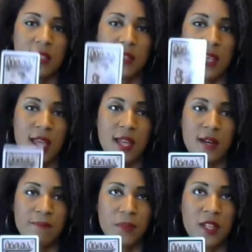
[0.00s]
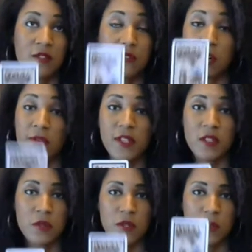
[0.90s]
in service
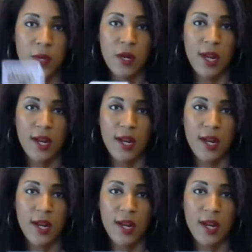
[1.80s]
to spirit